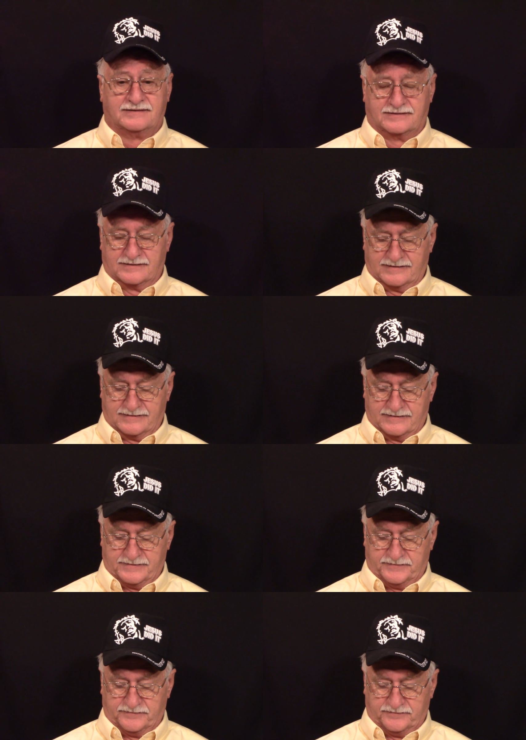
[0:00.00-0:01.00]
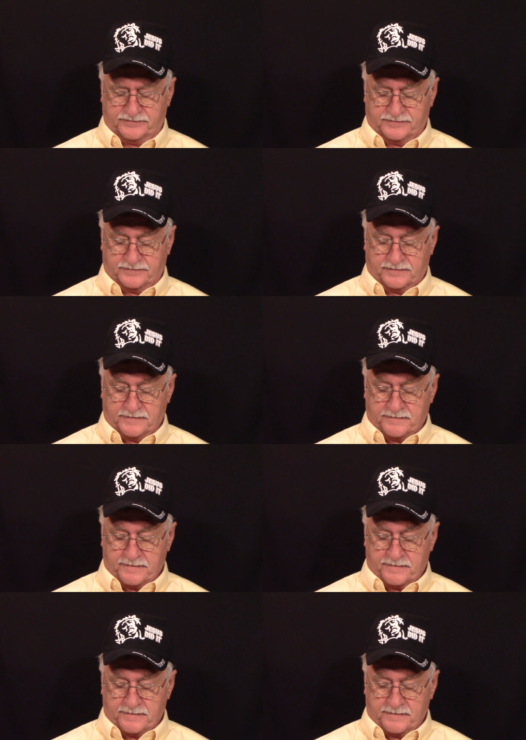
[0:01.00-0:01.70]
No one is speaking in this clip.